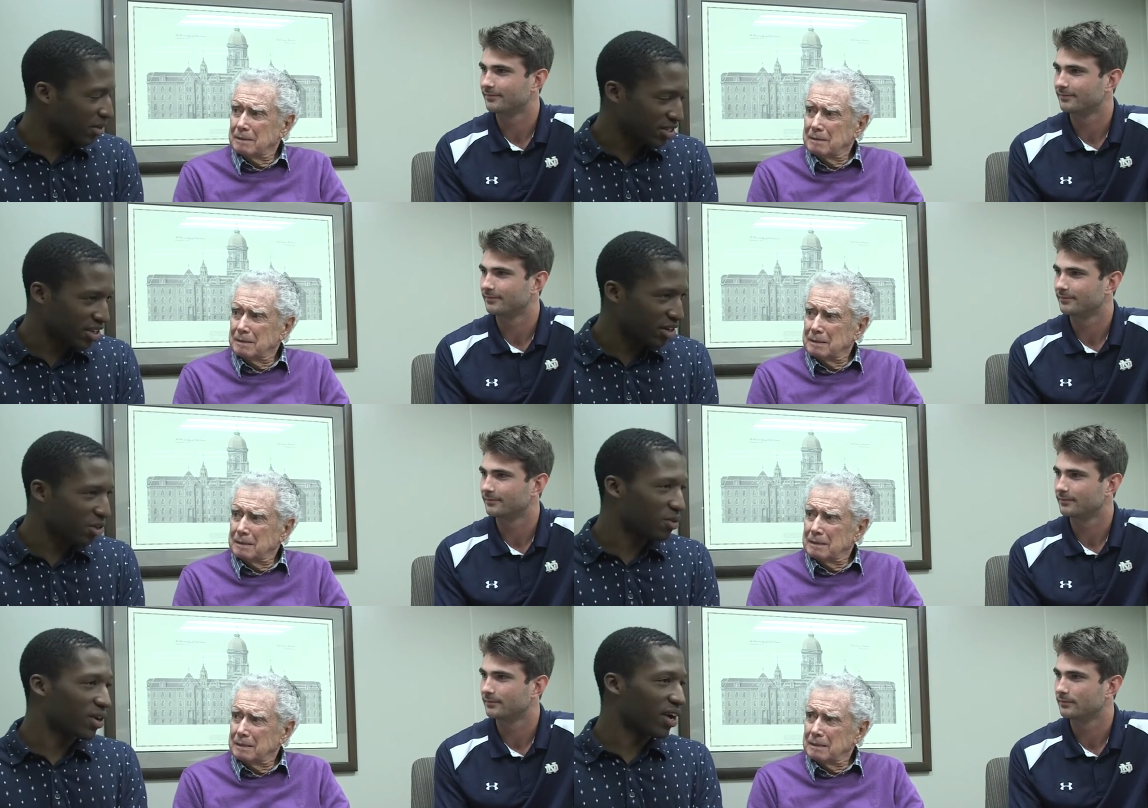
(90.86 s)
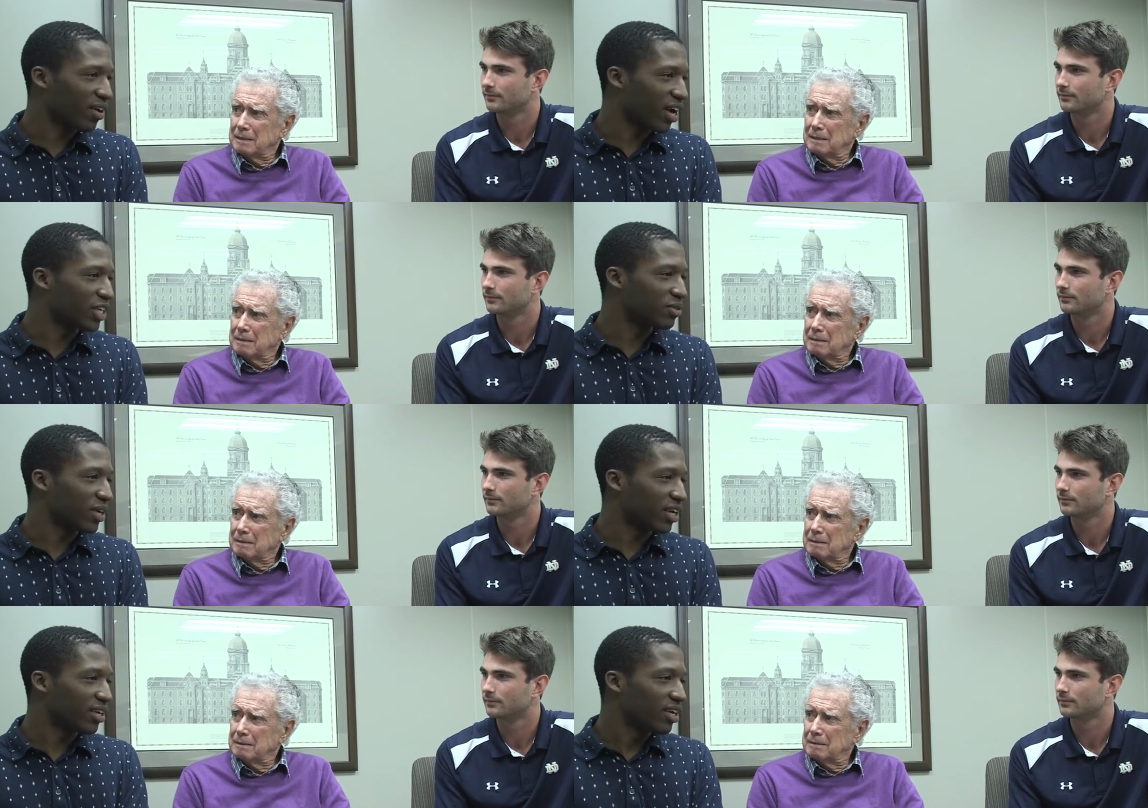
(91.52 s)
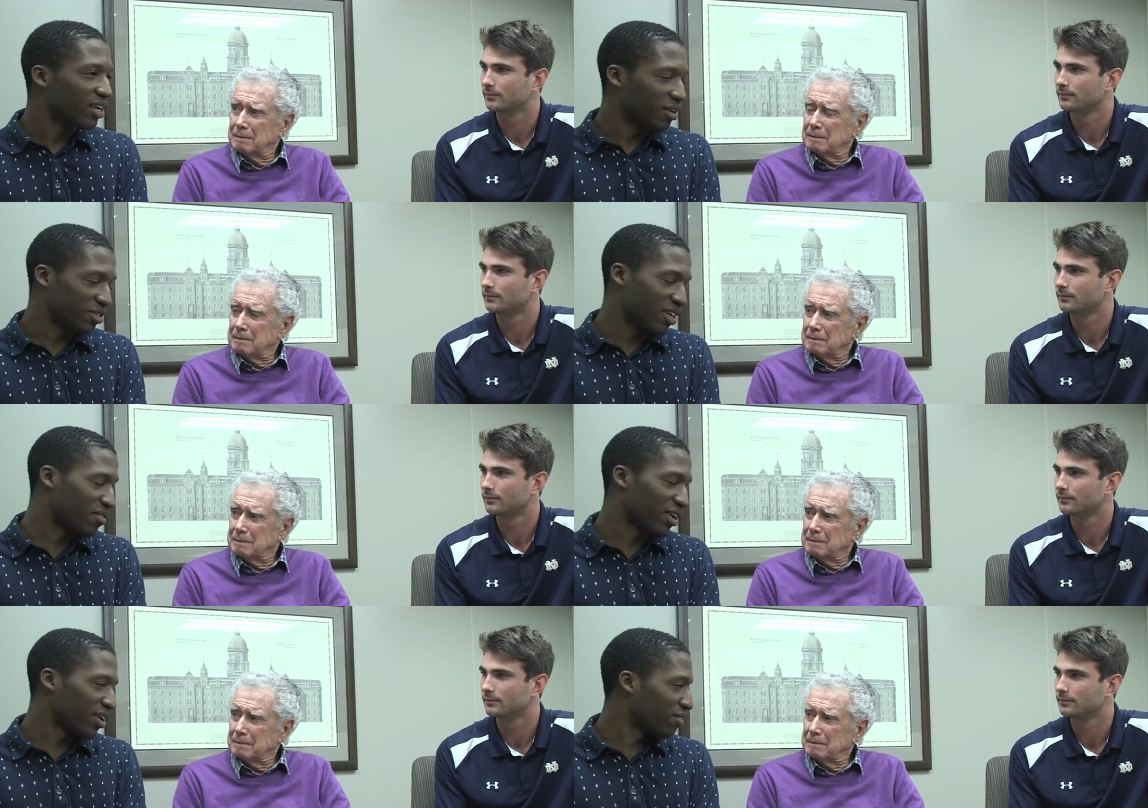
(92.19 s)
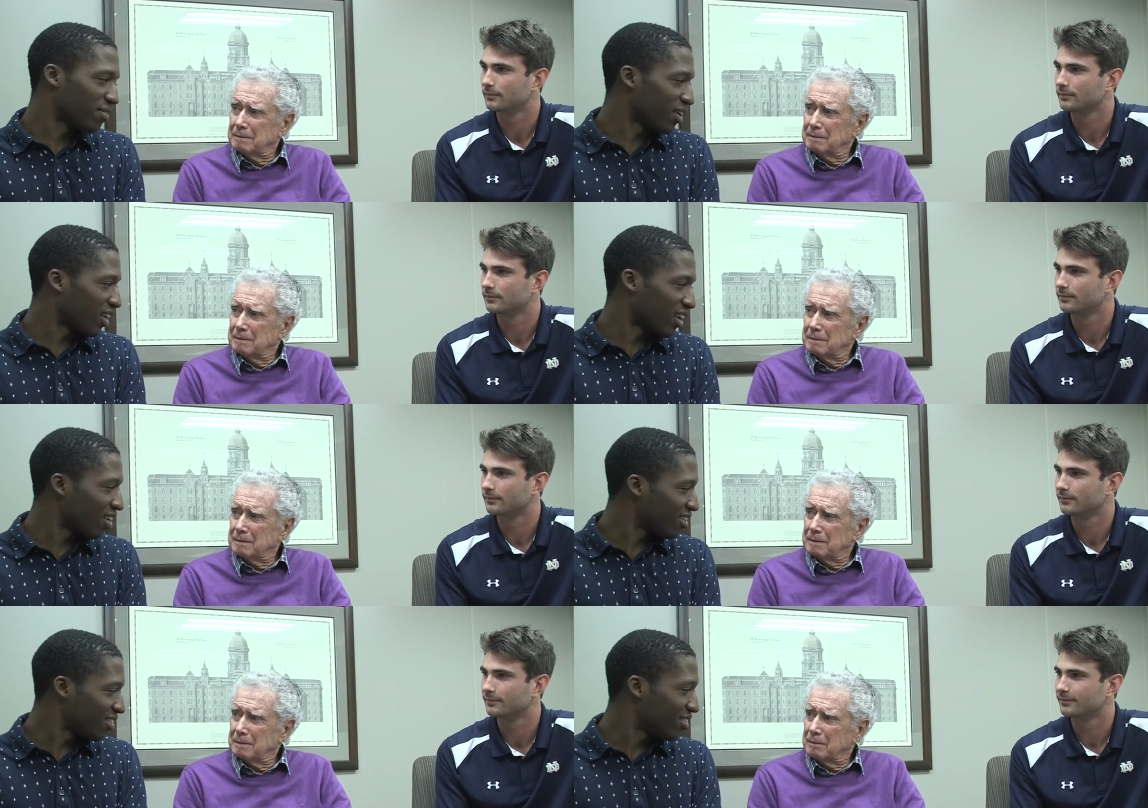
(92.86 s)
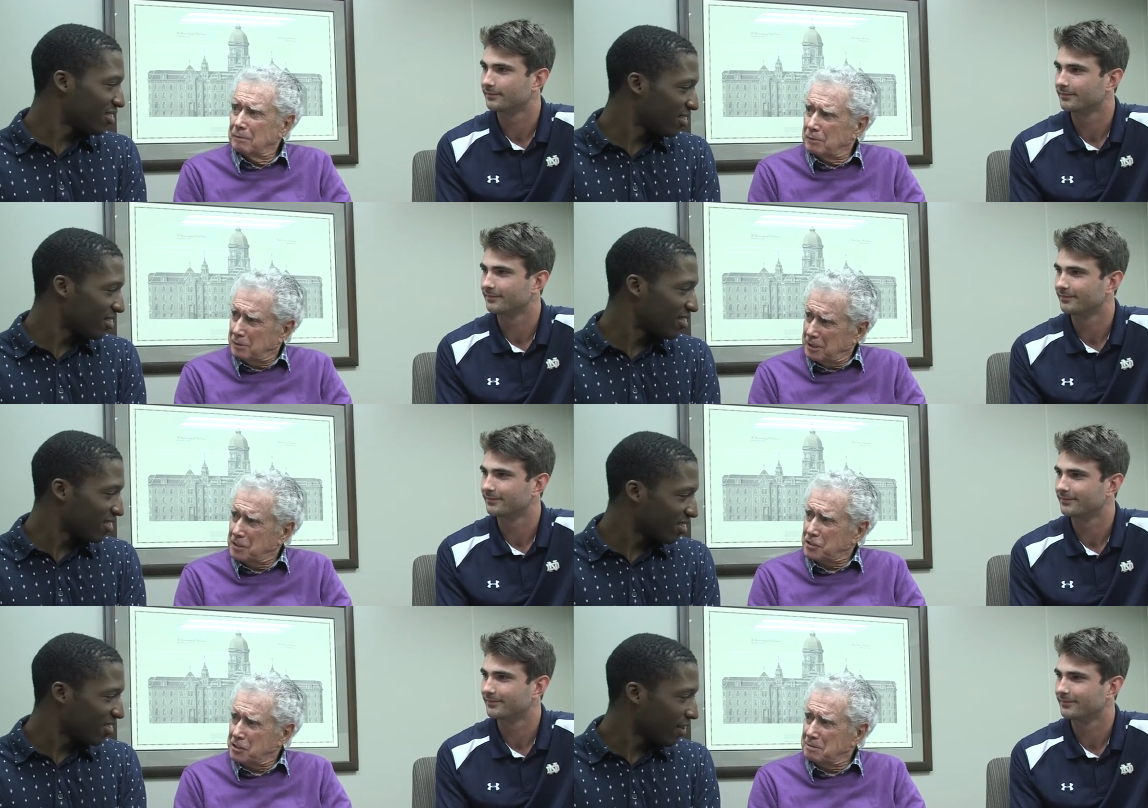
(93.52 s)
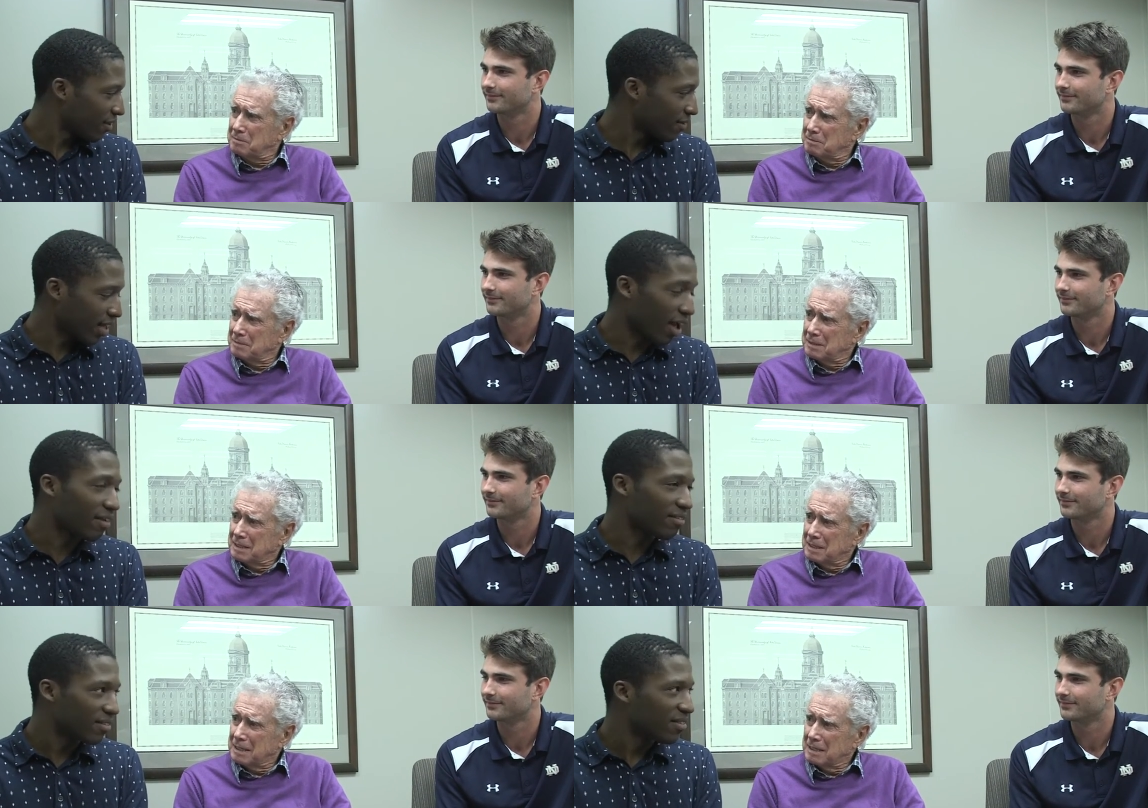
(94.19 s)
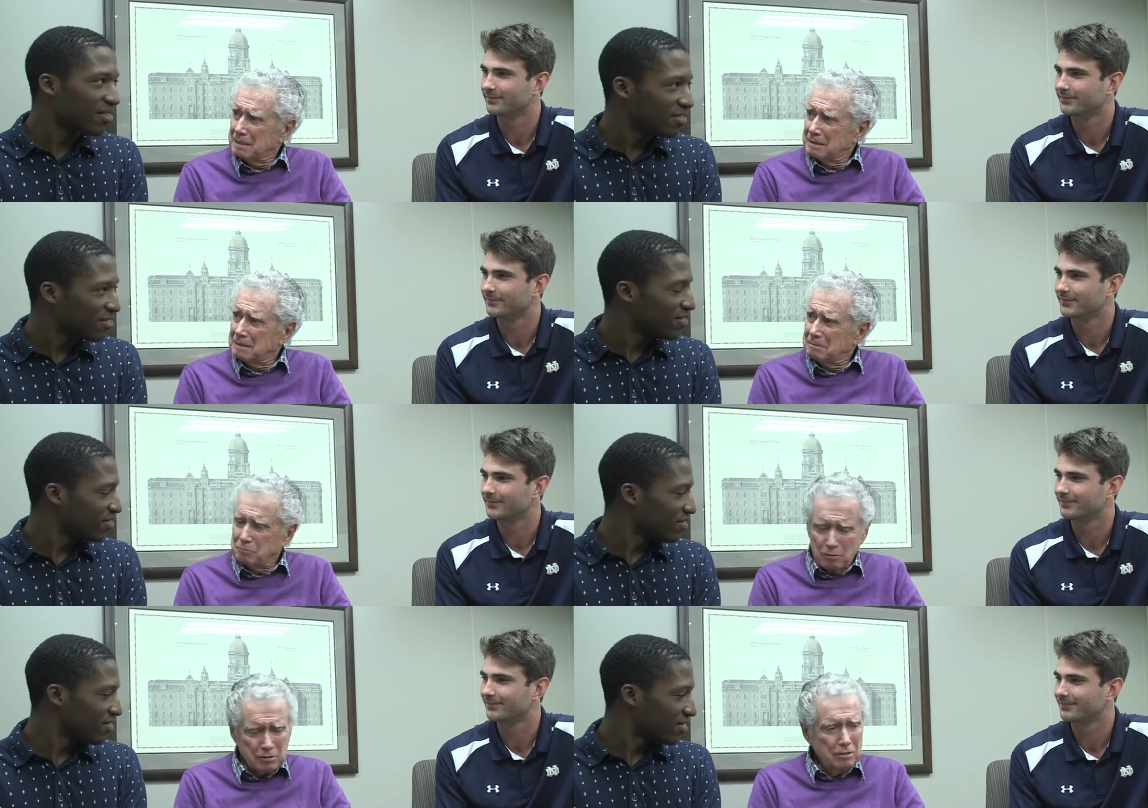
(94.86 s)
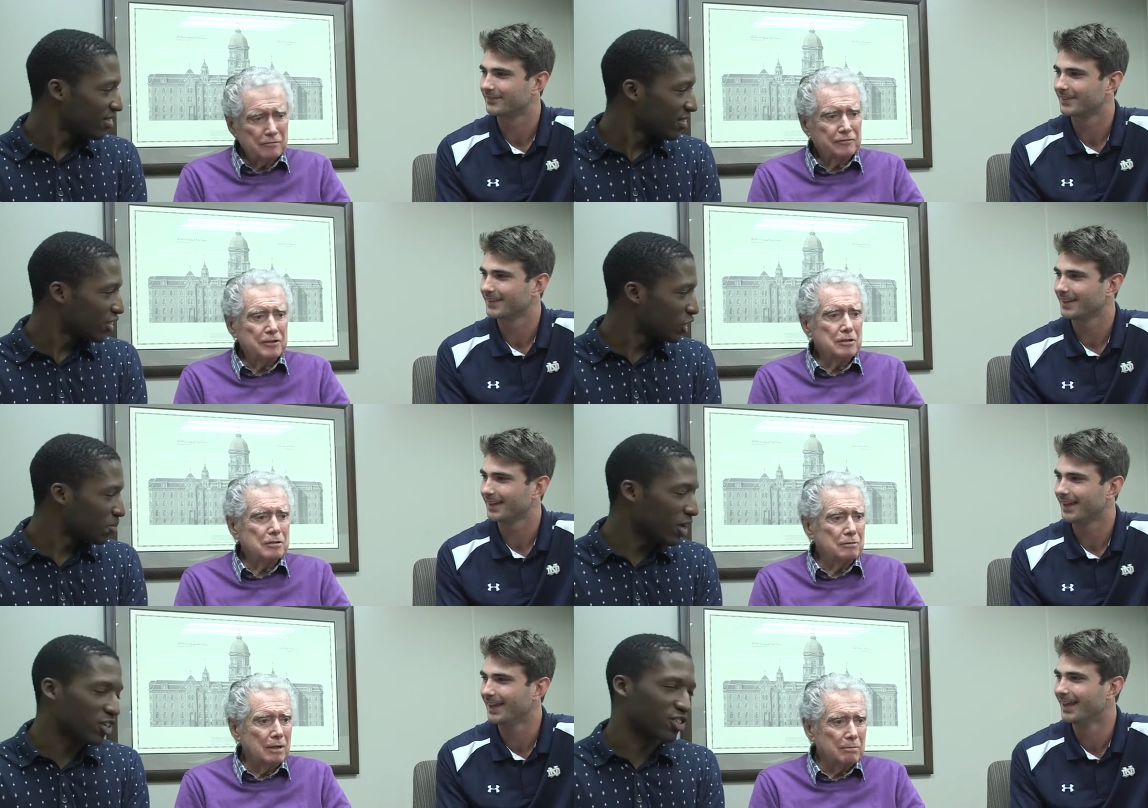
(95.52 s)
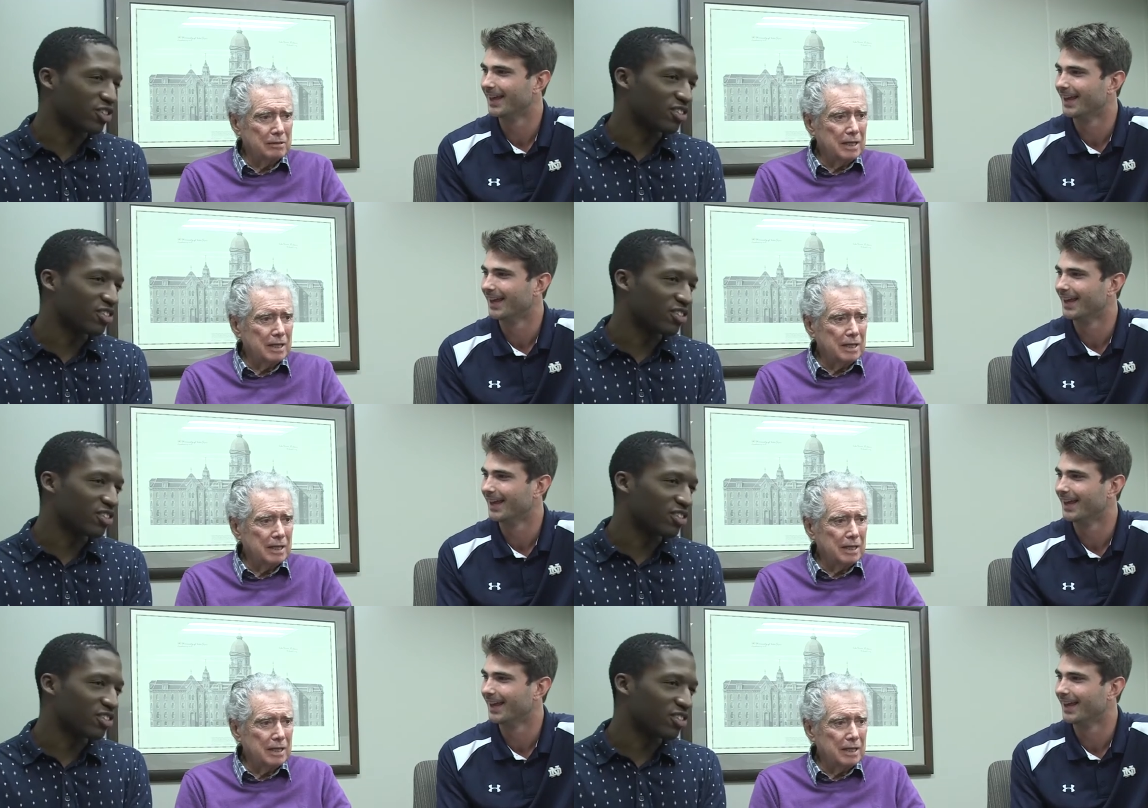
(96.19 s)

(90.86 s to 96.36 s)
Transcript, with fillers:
Speaker 1: because I knew when I graduated, I was never going to forget it. Did you? Yeah.
Speaker 2: Well, good for you. I'm